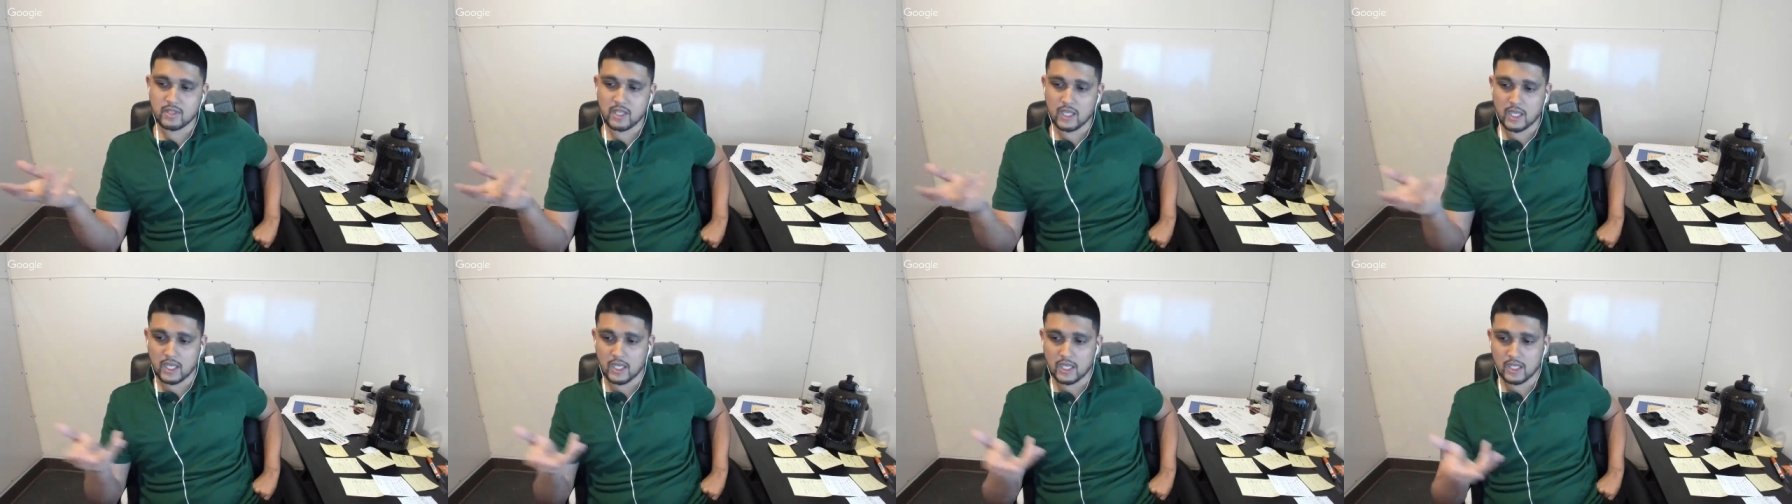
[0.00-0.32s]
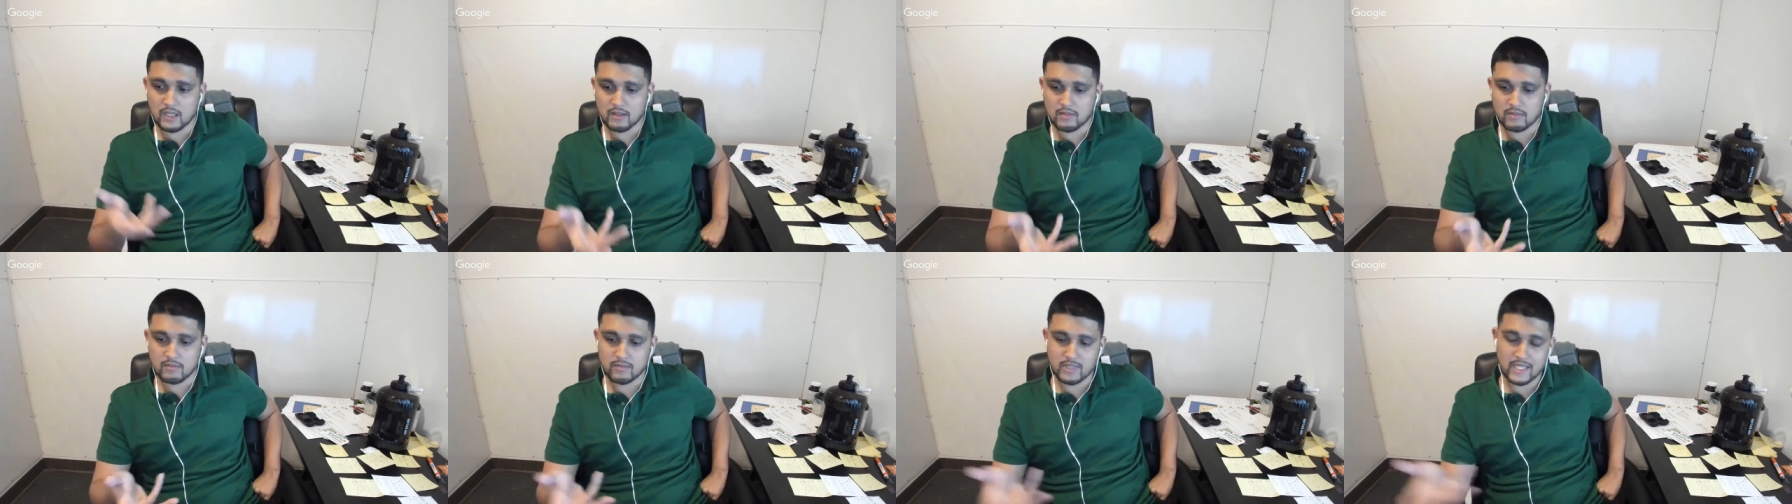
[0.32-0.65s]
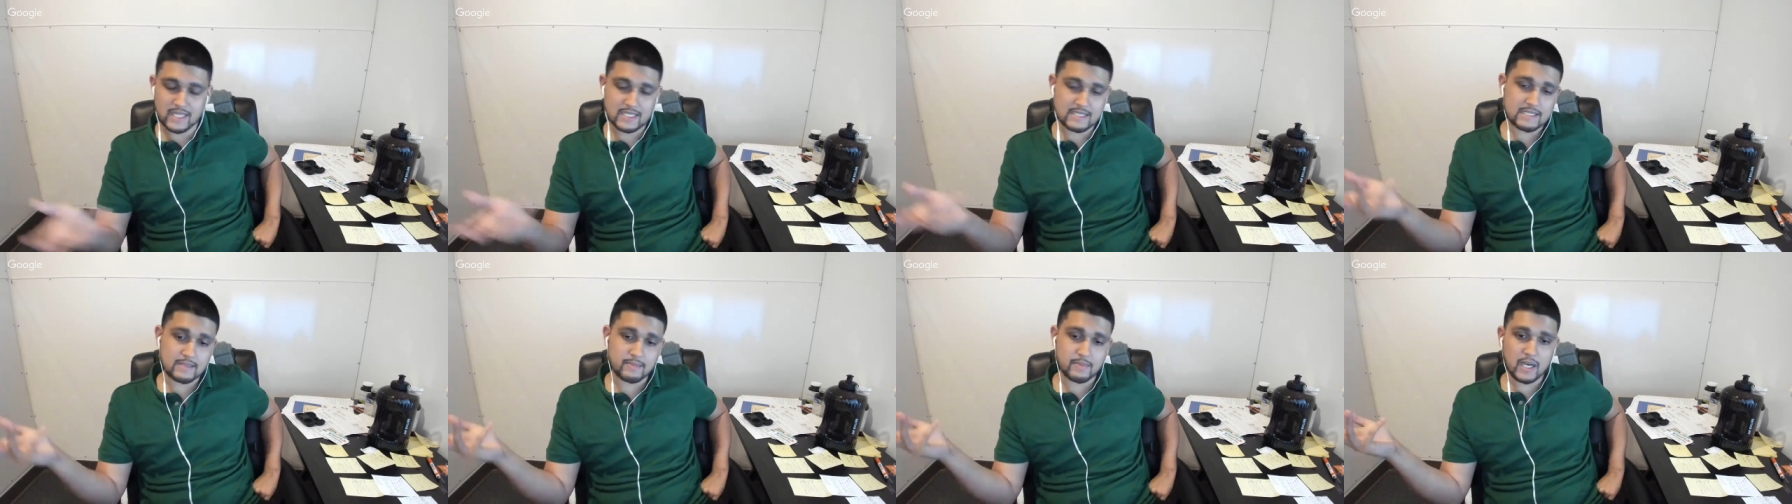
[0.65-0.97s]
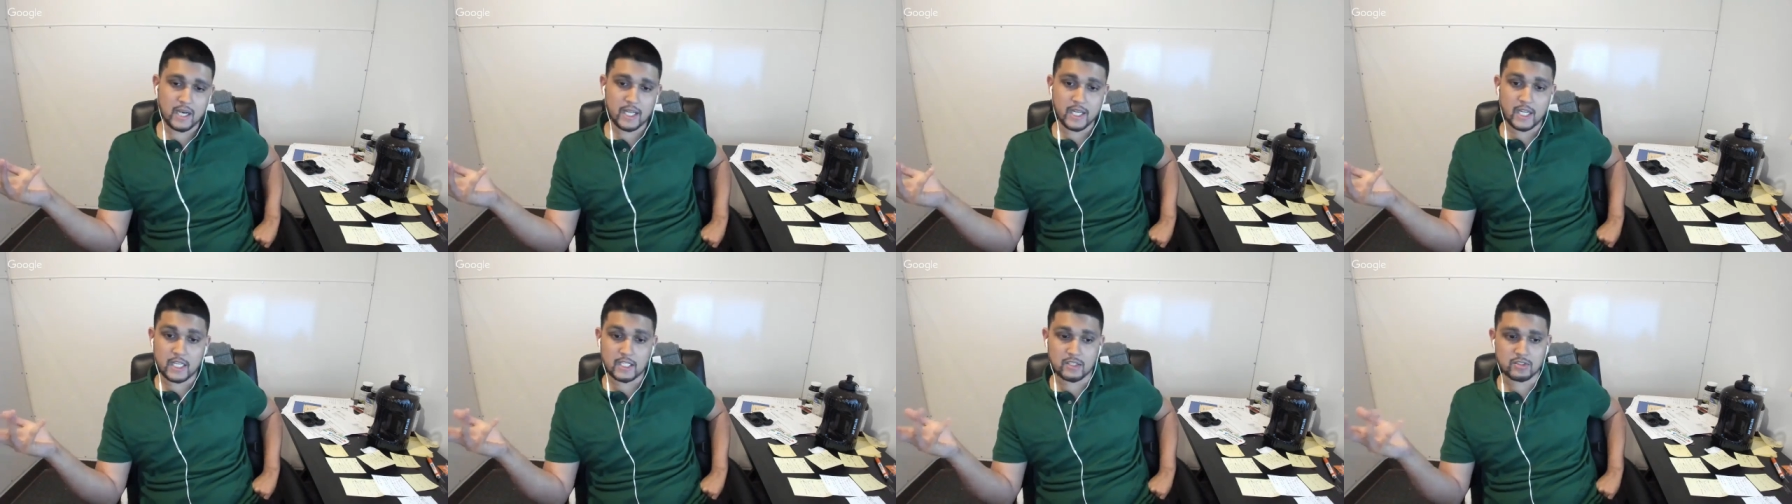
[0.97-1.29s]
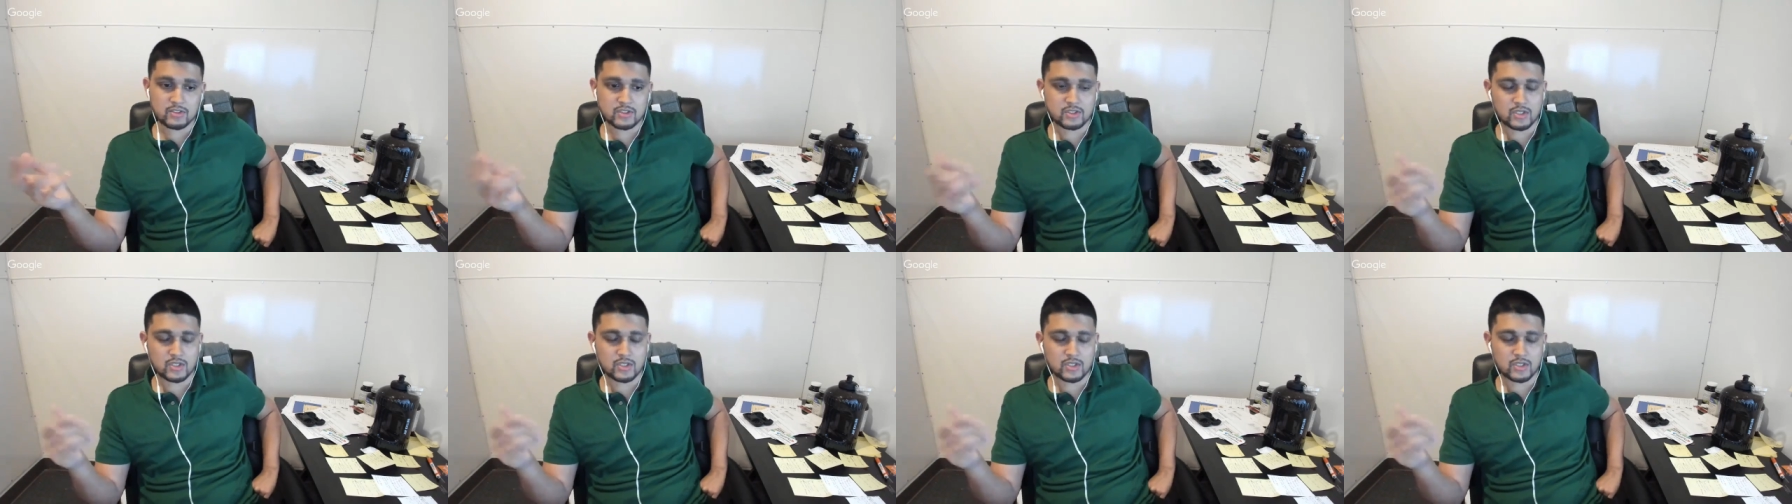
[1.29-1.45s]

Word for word: And that's about it.